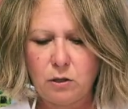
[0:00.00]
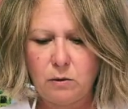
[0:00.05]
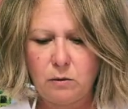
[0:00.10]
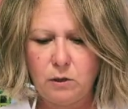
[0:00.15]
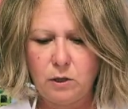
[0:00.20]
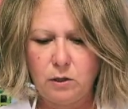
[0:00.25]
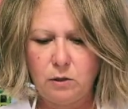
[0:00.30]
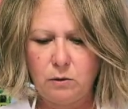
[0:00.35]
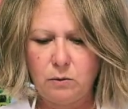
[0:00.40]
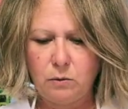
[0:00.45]

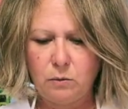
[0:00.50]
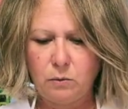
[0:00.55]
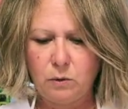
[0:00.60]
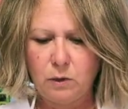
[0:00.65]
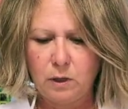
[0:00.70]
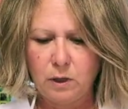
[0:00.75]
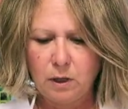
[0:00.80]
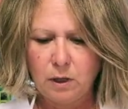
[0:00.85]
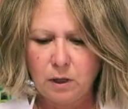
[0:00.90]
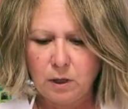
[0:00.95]
you
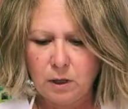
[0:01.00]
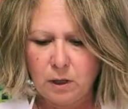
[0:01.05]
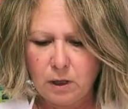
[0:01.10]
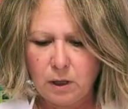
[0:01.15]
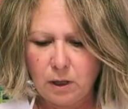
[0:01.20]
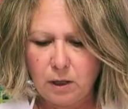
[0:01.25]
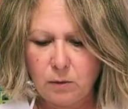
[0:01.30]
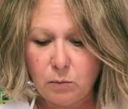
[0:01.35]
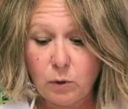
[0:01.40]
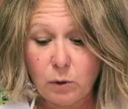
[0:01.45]

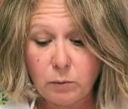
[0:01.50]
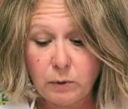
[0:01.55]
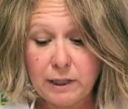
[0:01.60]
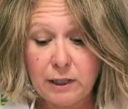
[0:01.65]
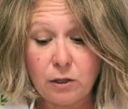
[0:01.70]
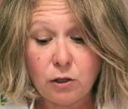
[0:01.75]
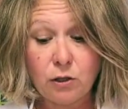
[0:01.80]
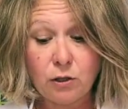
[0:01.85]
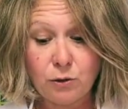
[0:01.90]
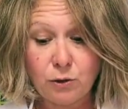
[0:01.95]
what we
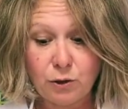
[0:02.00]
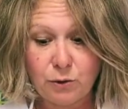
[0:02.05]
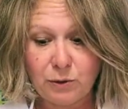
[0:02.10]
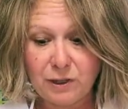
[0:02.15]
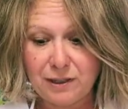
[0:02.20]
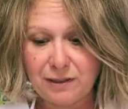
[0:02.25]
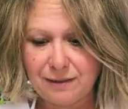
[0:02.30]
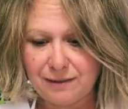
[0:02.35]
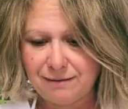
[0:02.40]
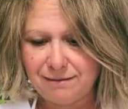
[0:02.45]
can do to
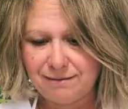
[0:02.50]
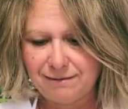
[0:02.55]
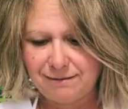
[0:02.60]
it.